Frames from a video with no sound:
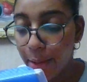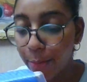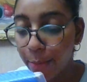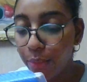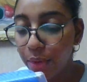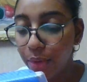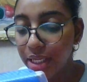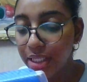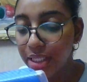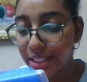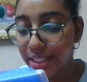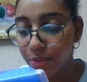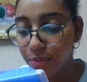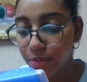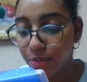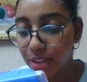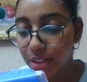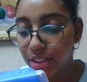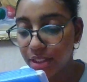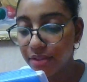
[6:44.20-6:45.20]
Breakdown,
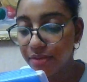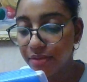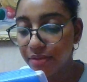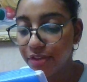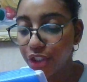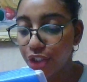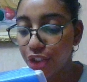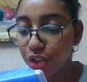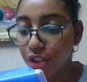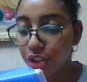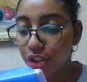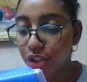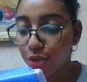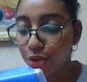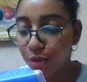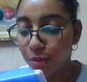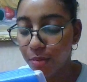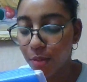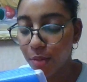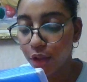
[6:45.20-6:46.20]
division into
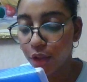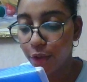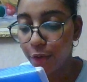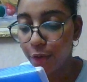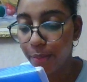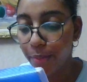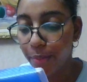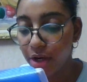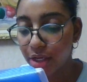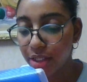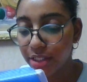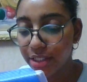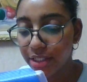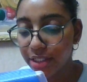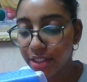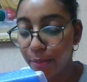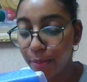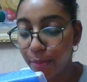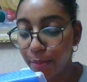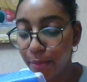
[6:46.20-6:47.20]
smaller
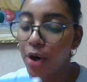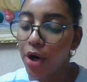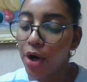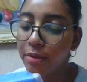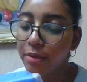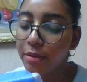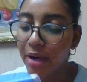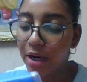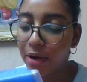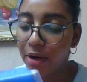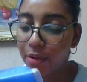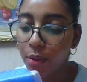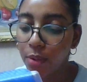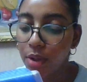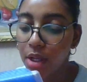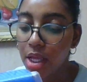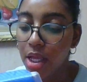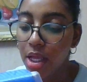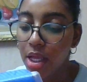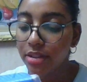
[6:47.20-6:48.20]
parts. Bone marrow,
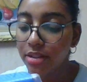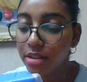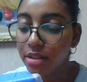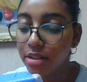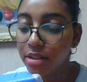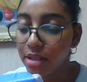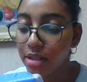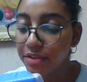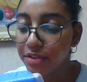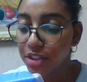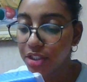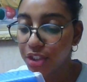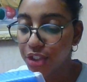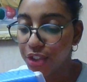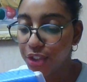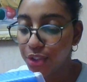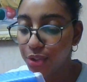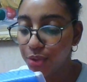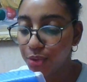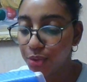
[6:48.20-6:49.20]
soft
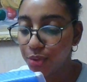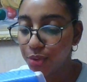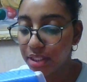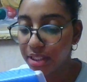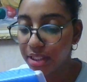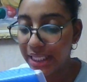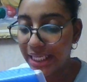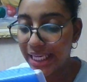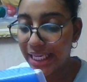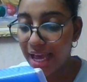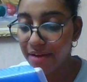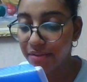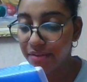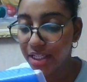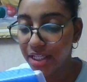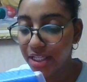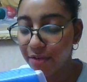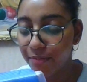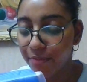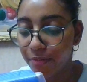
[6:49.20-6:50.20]
tissue in the
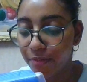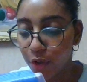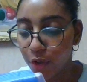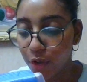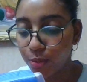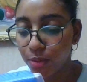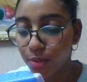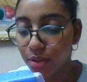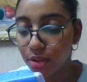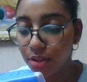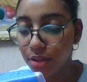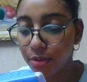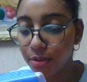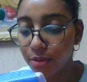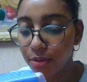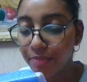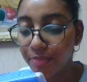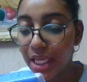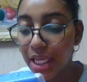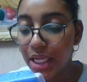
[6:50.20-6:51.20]
cavity of bones.
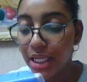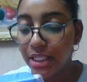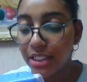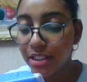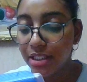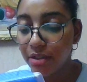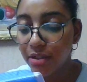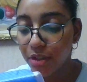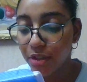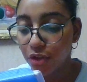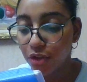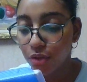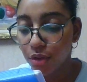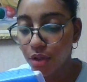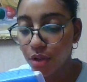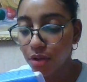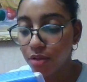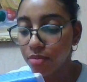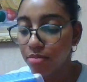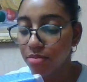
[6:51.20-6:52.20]

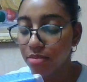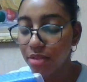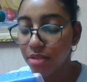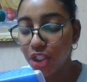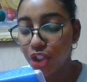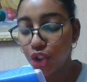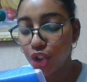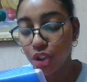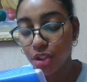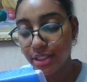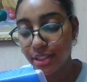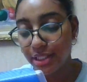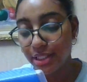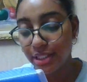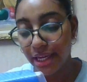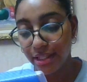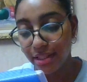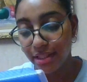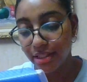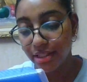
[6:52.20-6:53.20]
Symmetrical, each
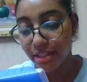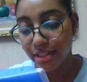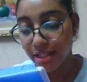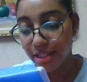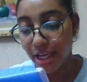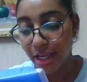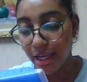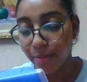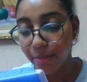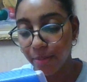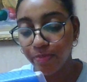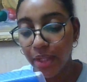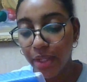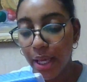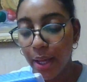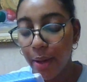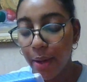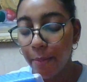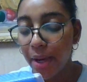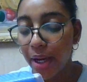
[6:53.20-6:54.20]
side the same.
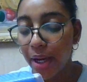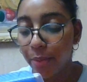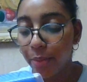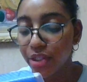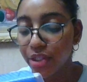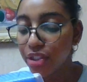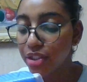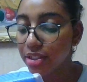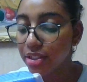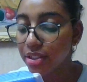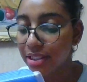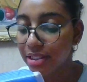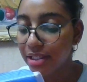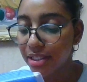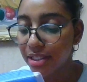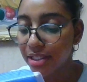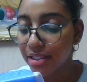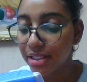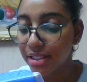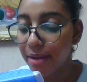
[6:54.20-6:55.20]
Vibration
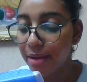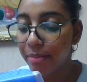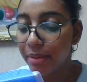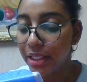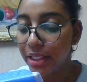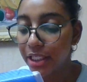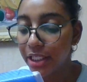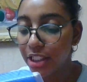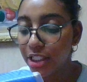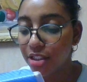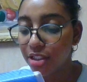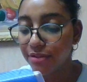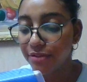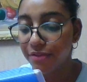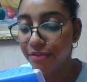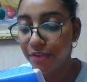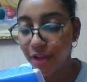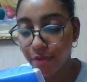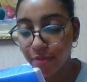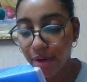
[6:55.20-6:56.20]
sense, ability to
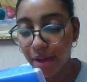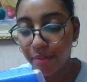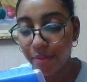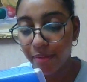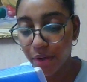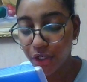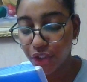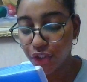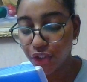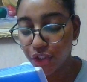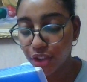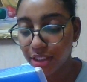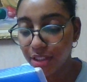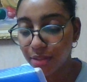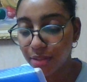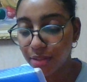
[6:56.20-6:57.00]
feel vibrations.